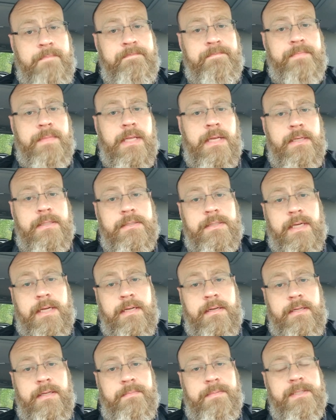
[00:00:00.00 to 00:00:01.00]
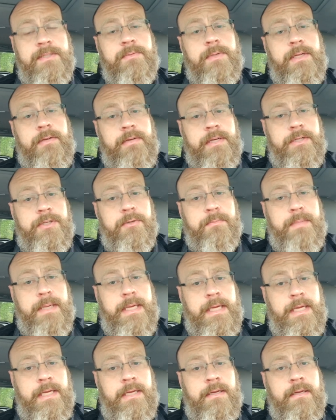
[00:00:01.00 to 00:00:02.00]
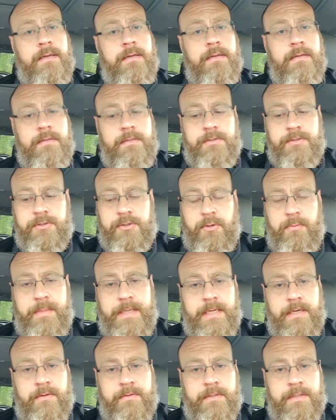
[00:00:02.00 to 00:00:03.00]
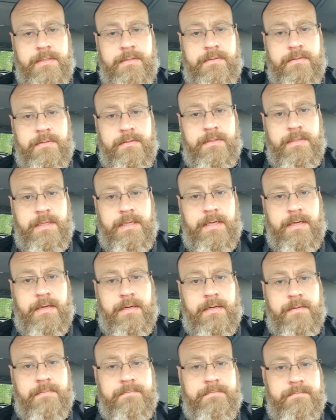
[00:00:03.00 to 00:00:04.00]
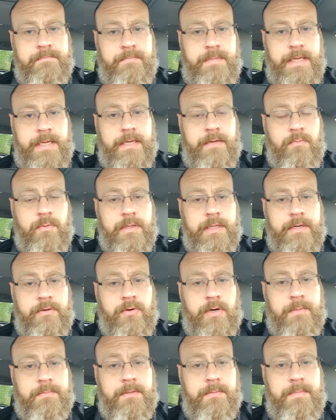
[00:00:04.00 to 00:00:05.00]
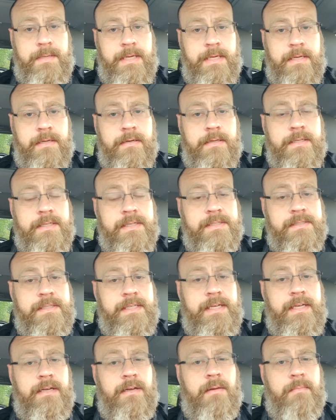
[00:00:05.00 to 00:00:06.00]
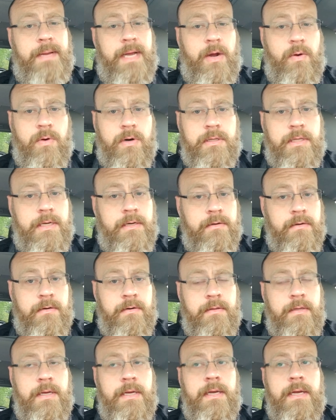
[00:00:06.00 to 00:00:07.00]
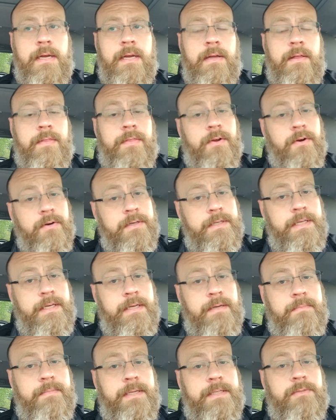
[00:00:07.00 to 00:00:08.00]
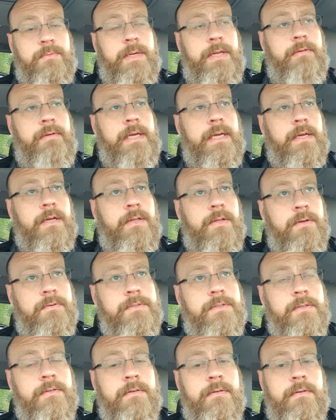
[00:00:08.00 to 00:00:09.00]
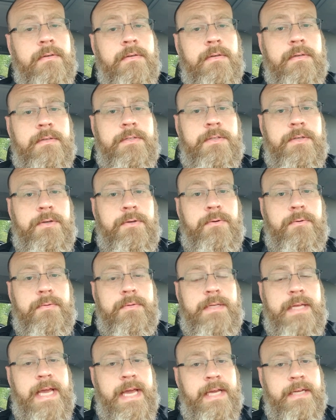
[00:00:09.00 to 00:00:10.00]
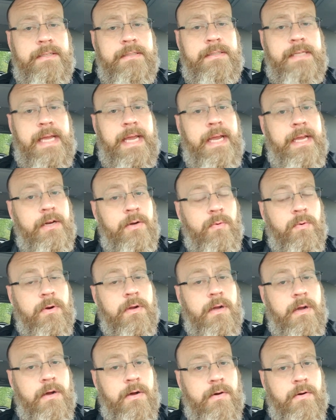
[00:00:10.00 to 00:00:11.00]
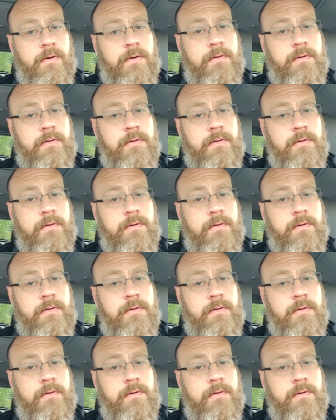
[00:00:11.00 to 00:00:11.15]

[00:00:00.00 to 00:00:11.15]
Second tip is when you get your ping, zoom in on the pin where they drop the pin to see about where they are. Third tip is when you get closer, to text and or call.